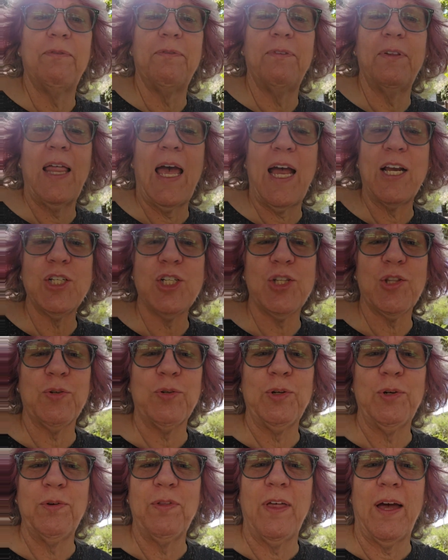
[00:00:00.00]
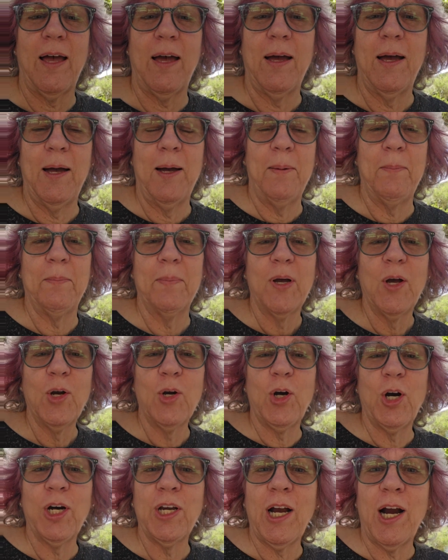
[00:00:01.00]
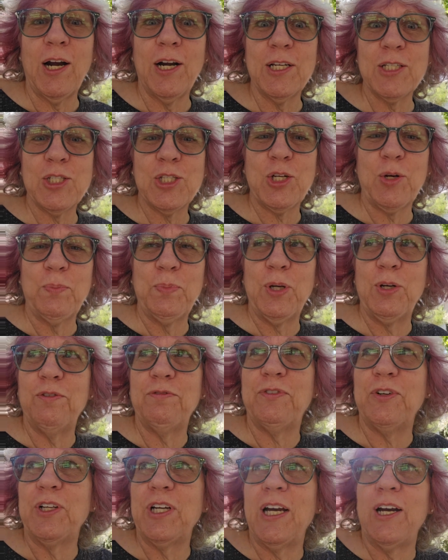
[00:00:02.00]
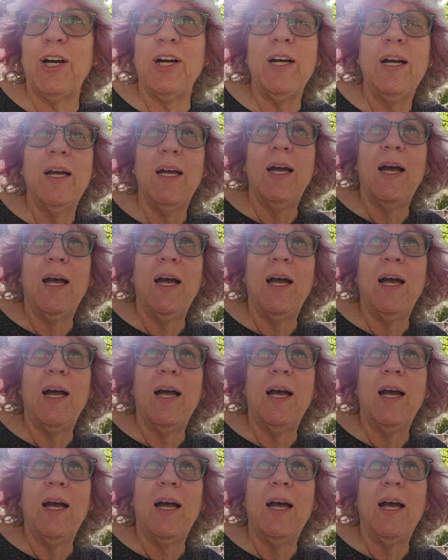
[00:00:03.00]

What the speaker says: flash through the courtyard. It's so beautiful here.